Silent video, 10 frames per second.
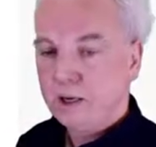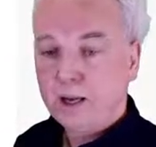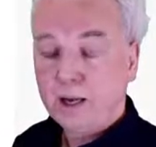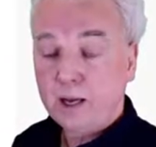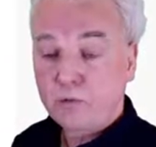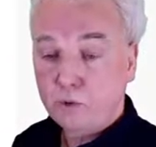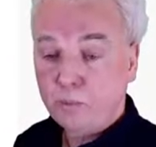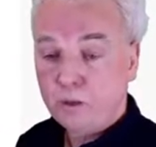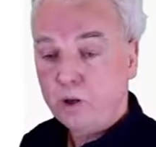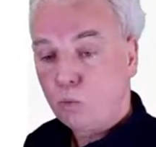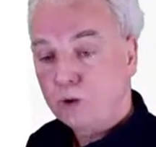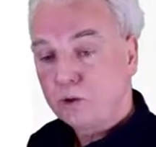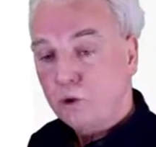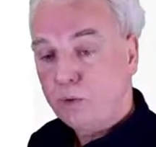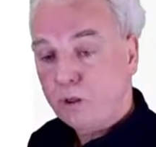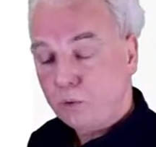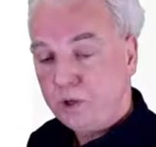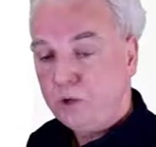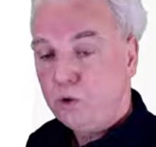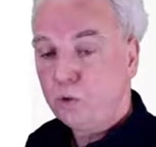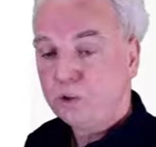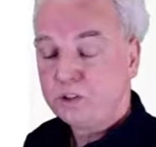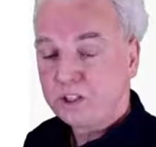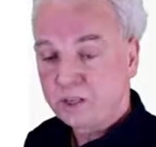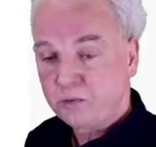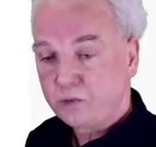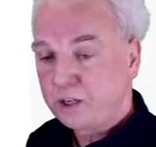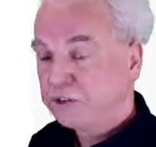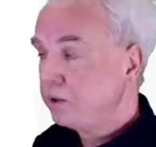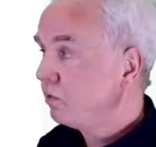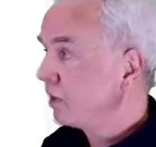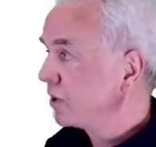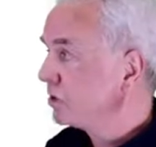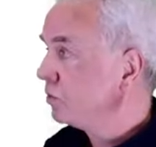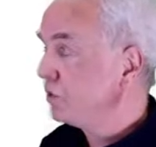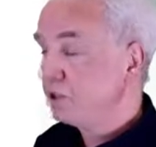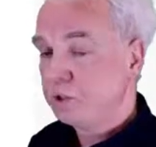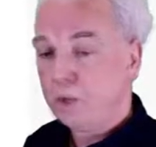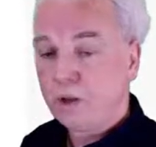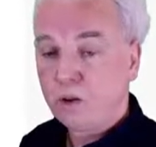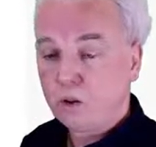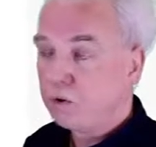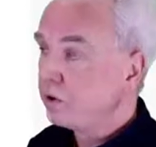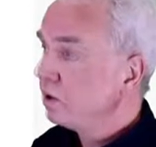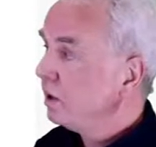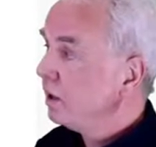and from uh, one comma three, you build the second fraction, fraction, which is one third,